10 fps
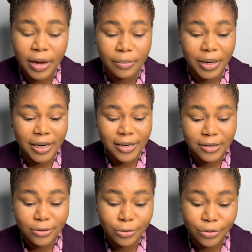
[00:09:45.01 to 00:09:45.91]
My
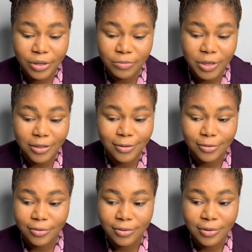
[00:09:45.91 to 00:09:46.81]
daddy told me
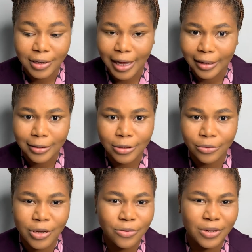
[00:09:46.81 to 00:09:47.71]
to, like,
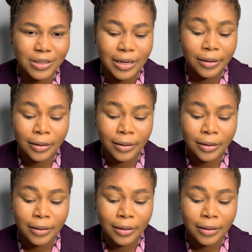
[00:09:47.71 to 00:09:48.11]
he was like,